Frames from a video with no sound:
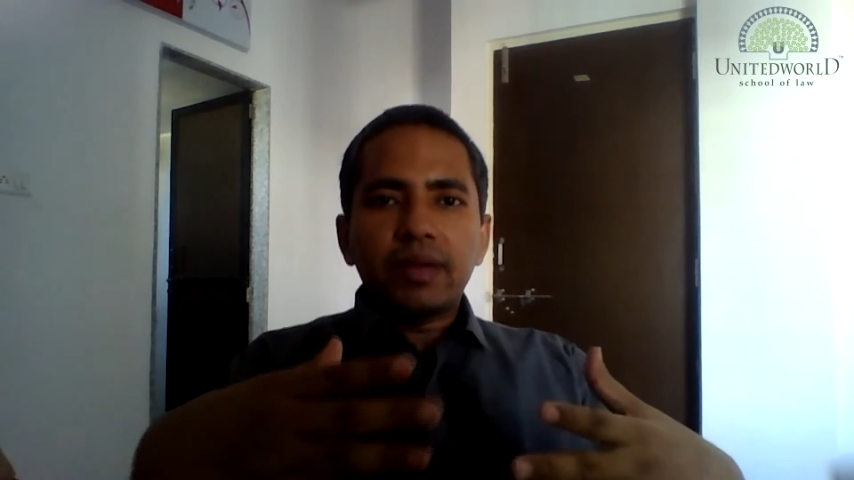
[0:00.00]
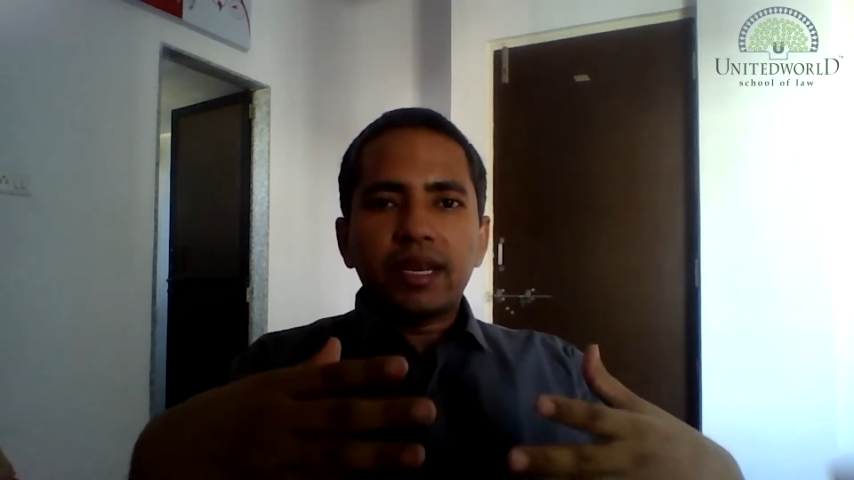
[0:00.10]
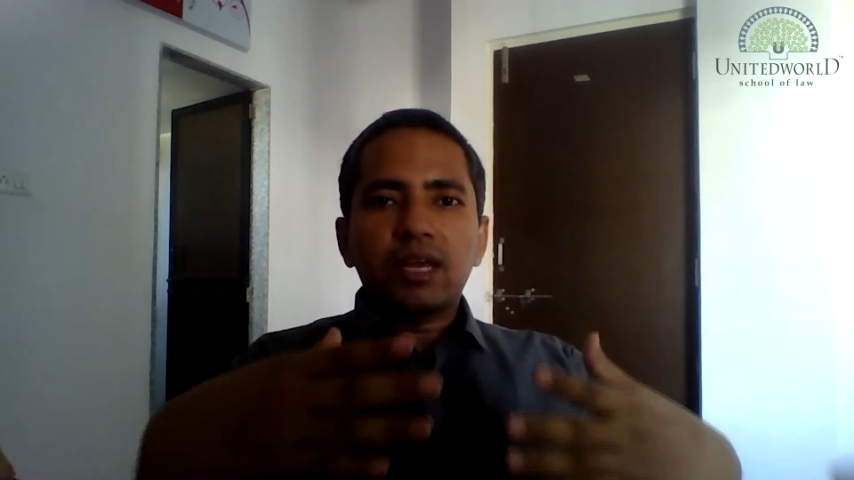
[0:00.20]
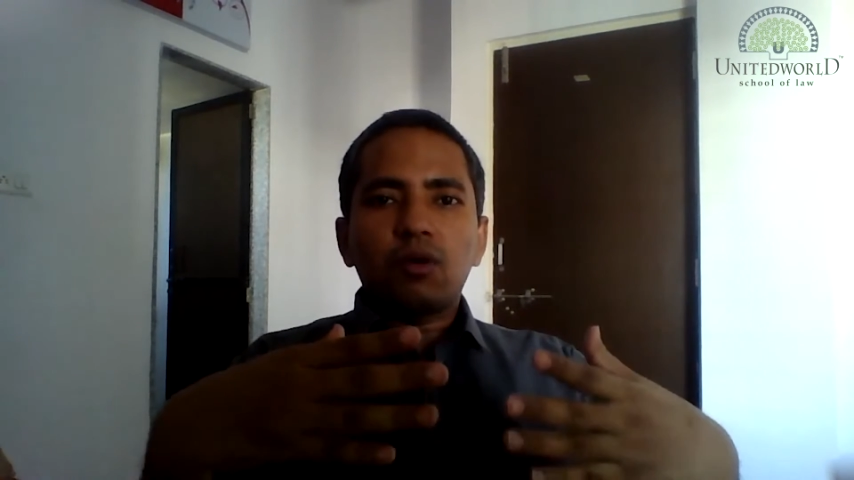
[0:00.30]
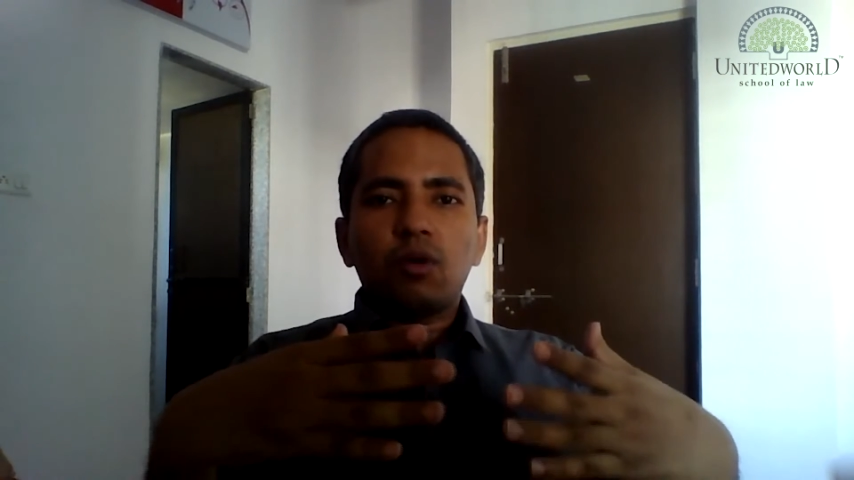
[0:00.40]

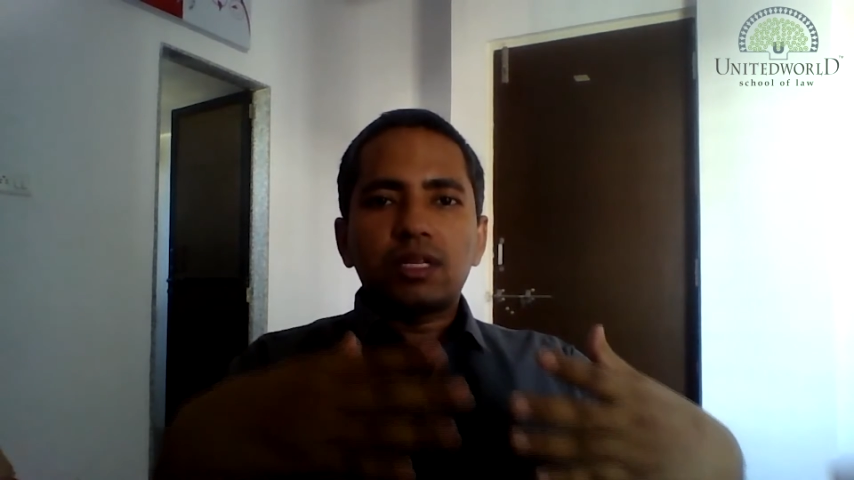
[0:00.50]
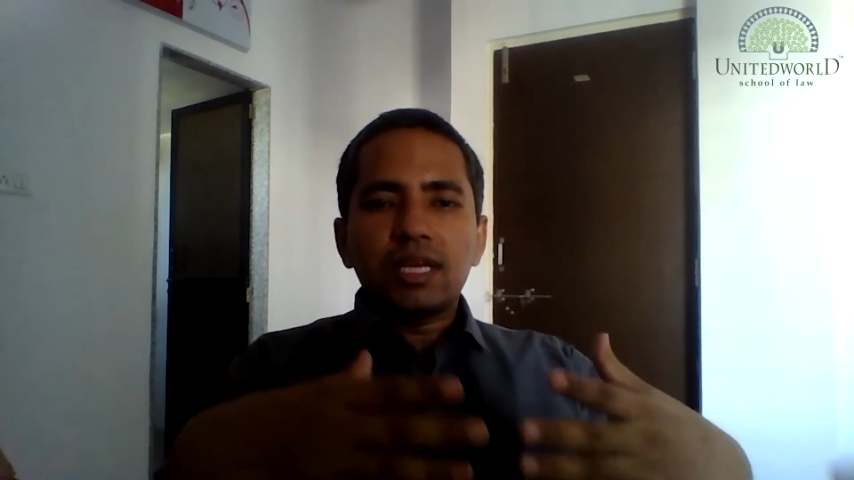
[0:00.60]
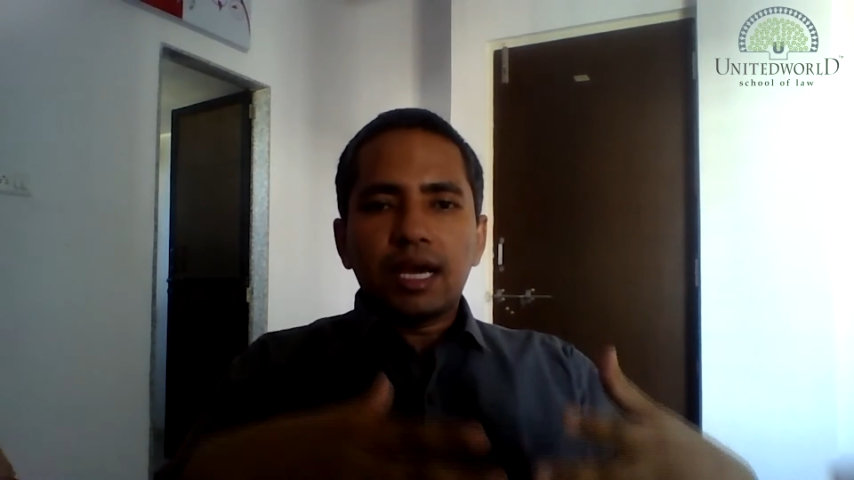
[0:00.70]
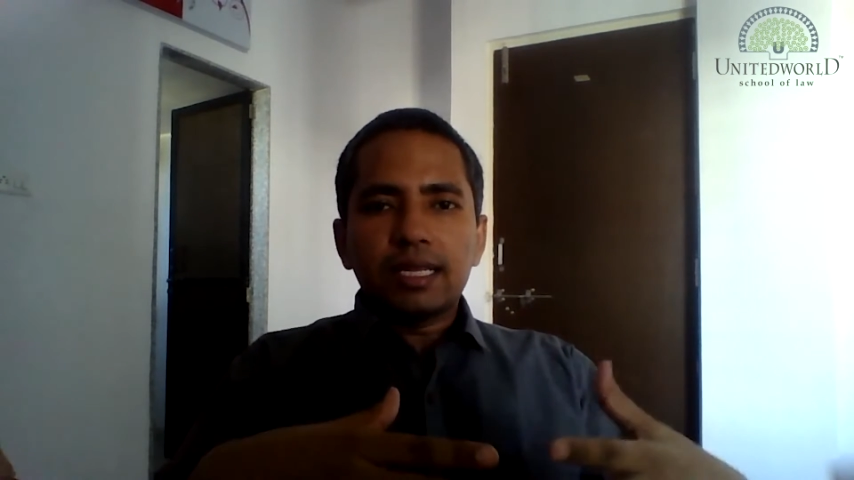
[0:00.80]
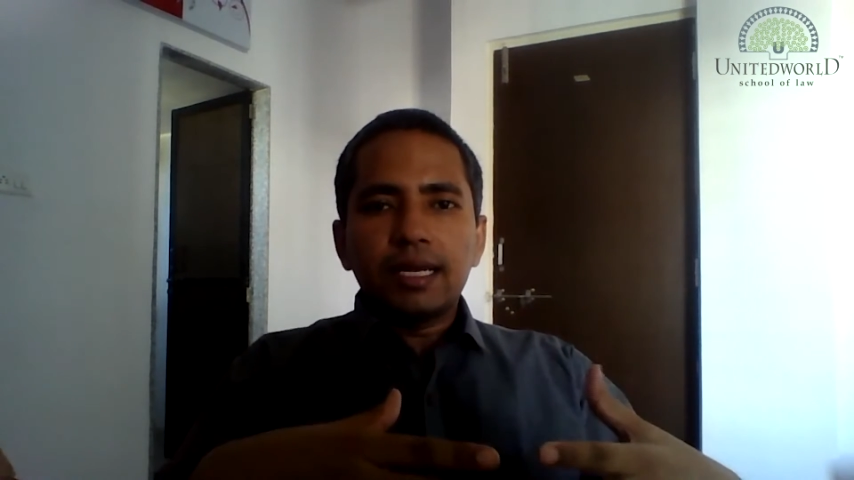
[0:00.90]
meaning over
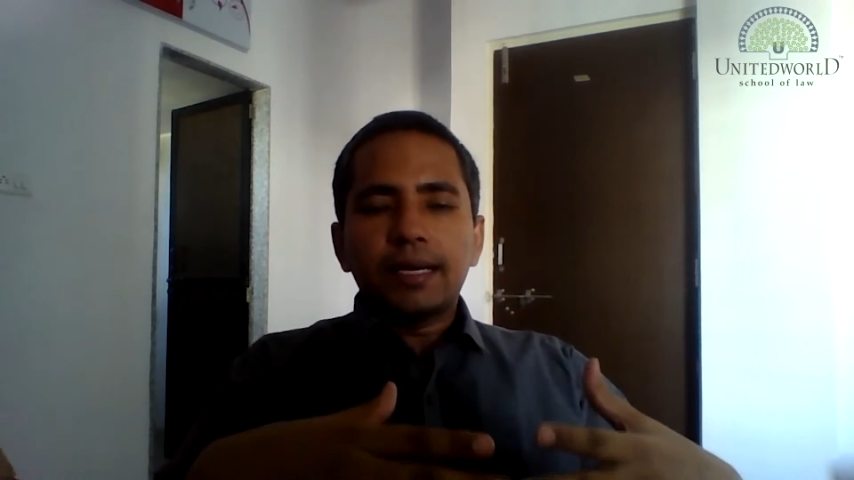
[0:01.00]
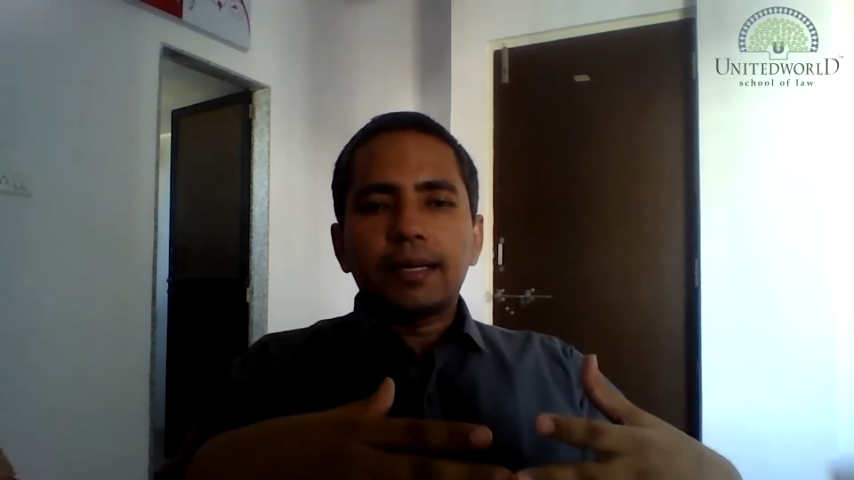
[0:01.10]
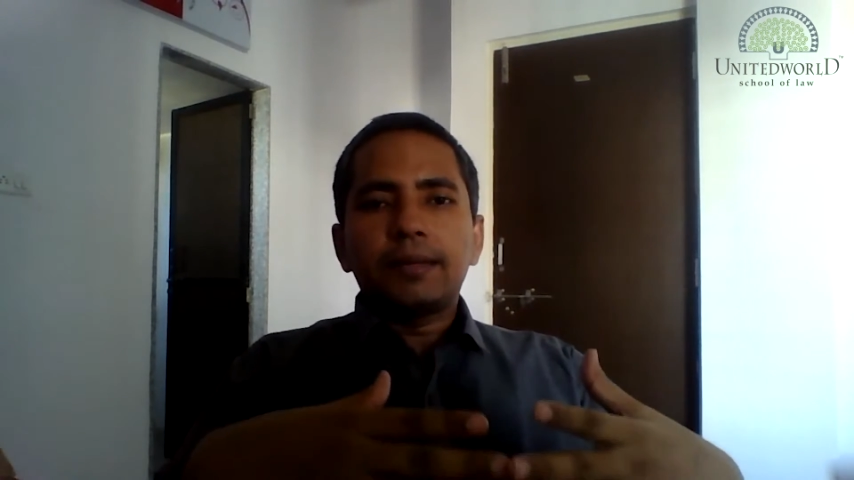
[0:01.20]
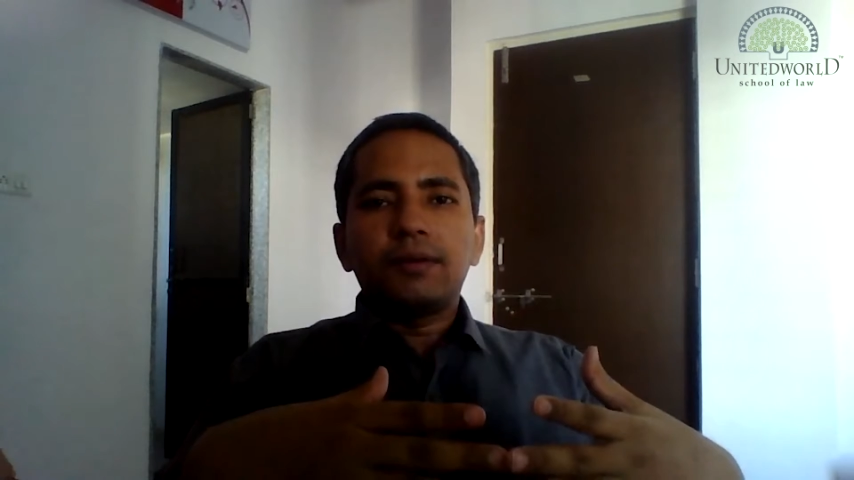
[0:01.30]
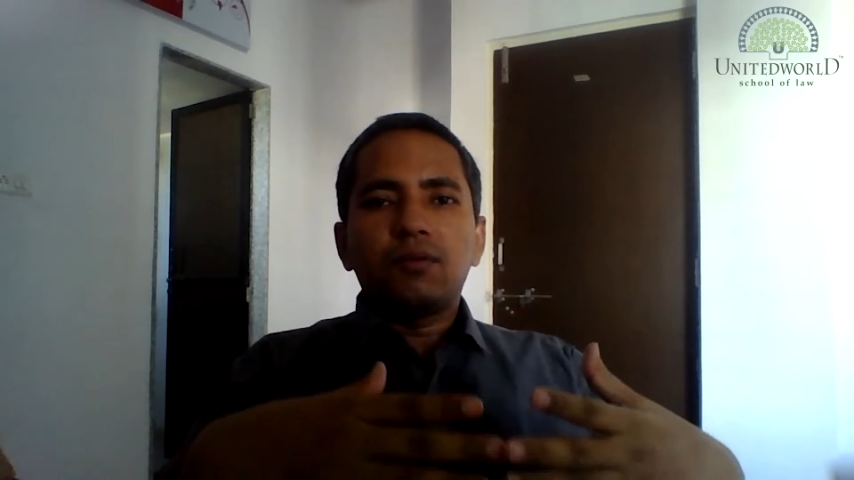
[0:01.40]
the other,